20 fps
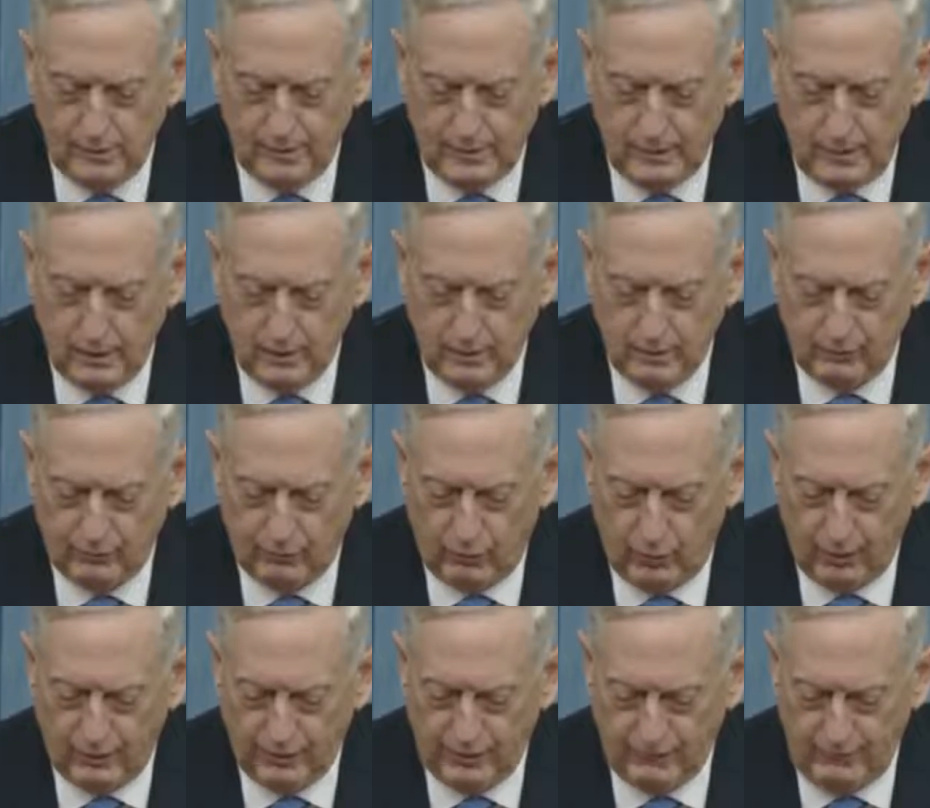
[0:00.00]
Tuesday, on the
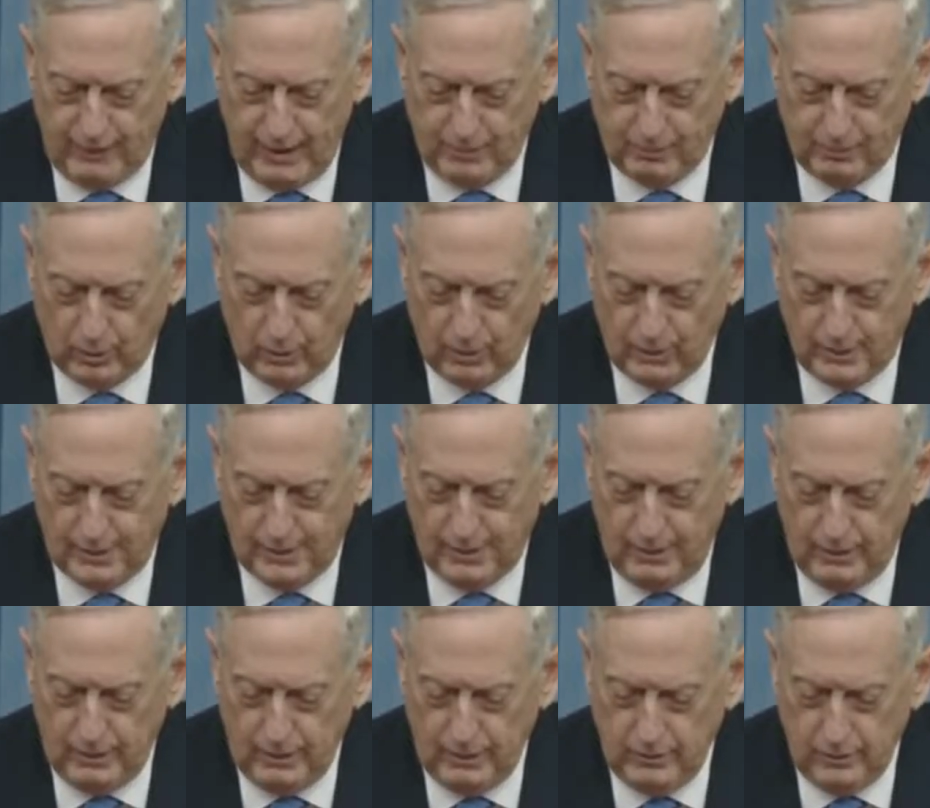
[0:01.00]
4th of April, the
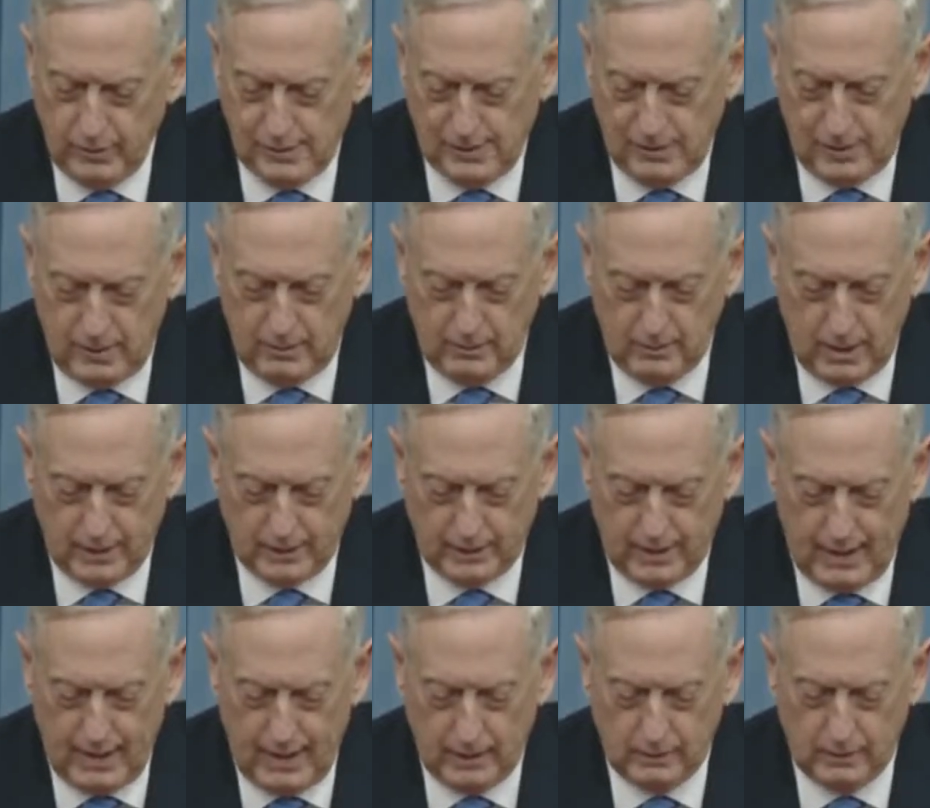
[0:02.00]
Syrian regime
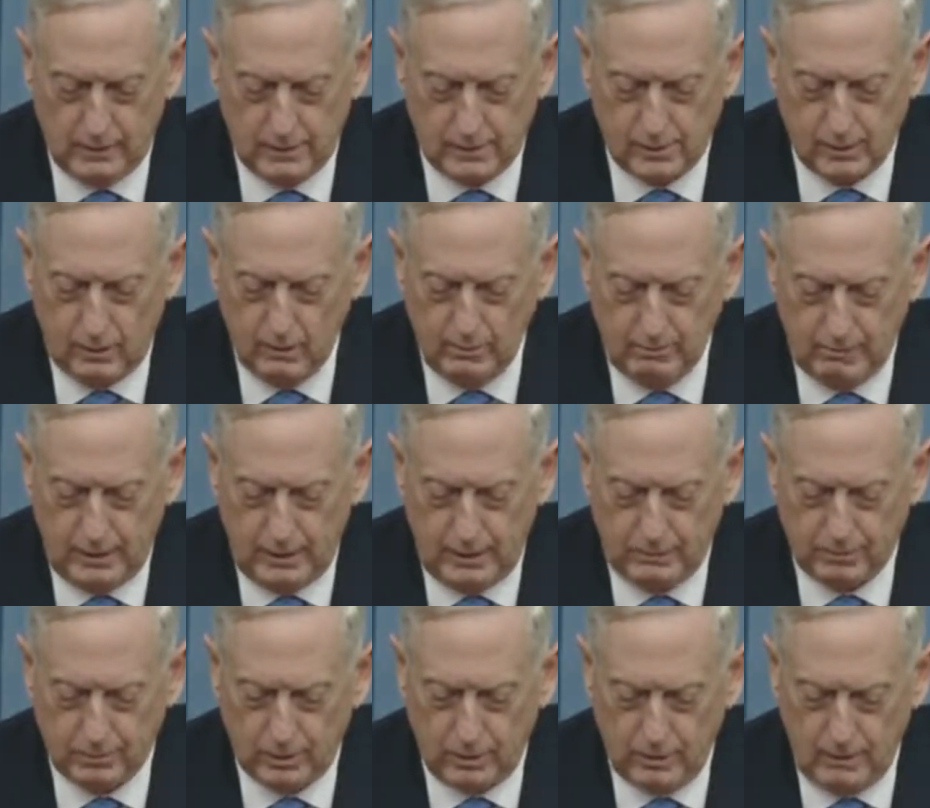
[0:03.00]
attacked its own
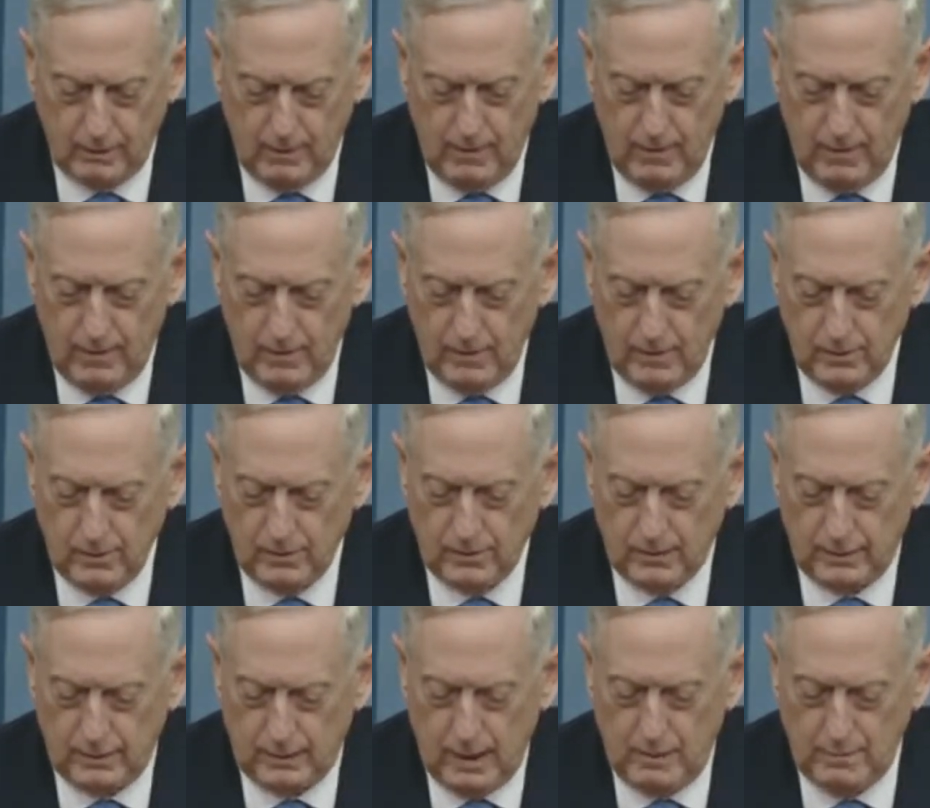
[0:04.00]
people
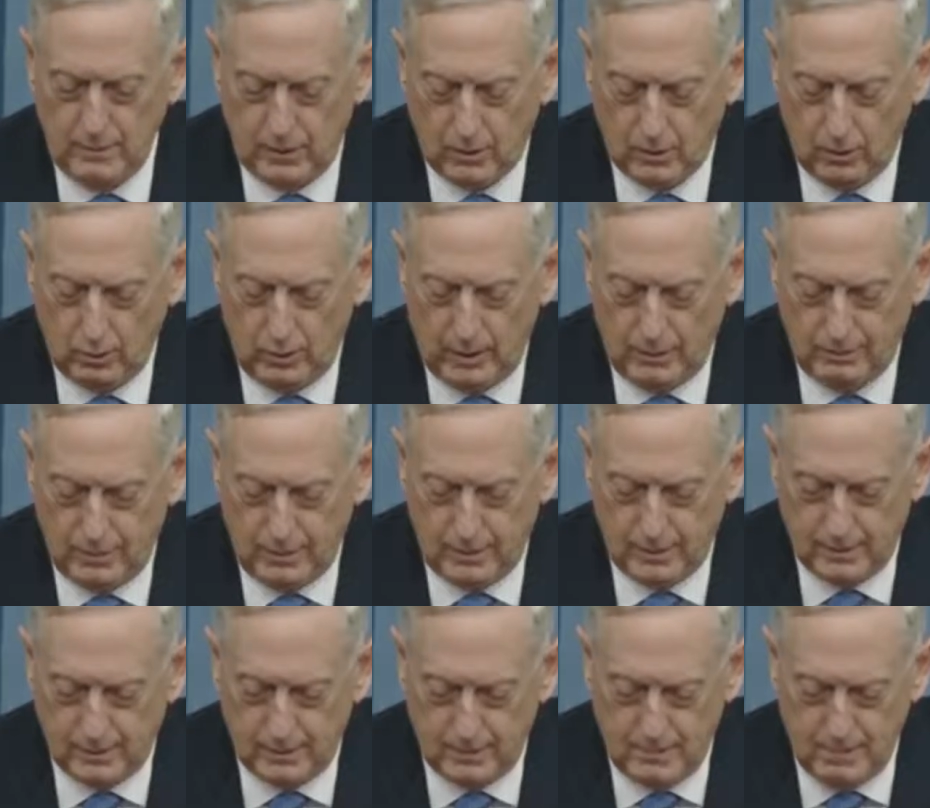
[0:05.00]
using chemical
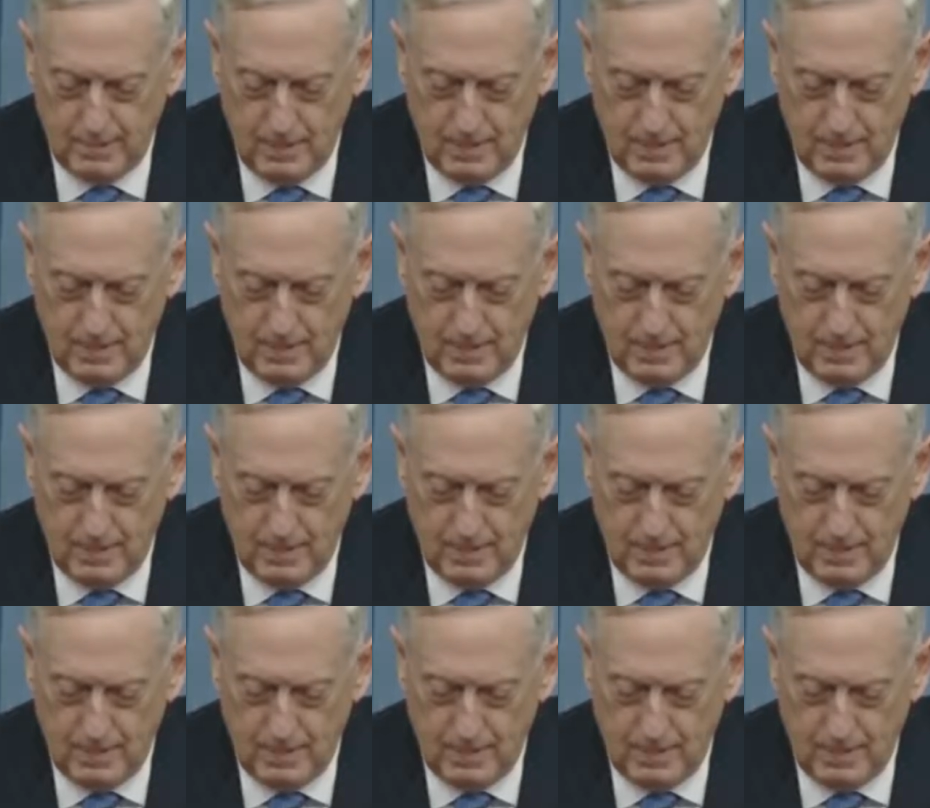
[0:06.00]
weapons.